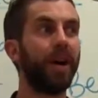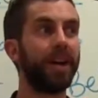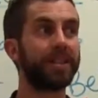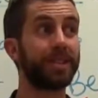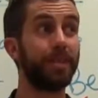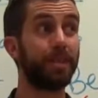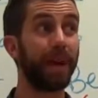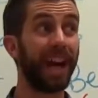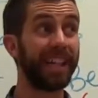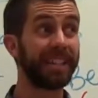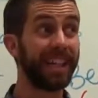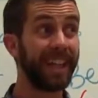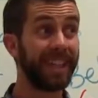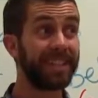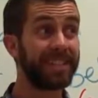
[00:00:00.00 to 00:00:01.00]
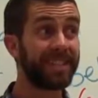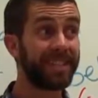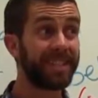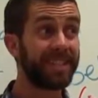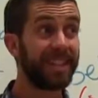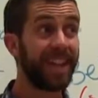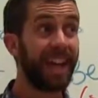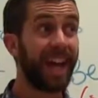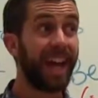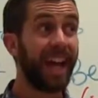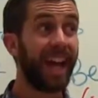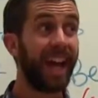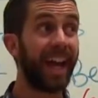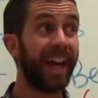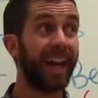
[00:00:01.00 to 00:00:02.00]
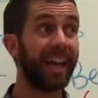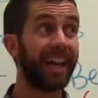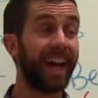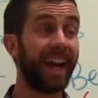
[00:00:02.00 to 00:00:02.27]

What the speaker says: awesome projects, and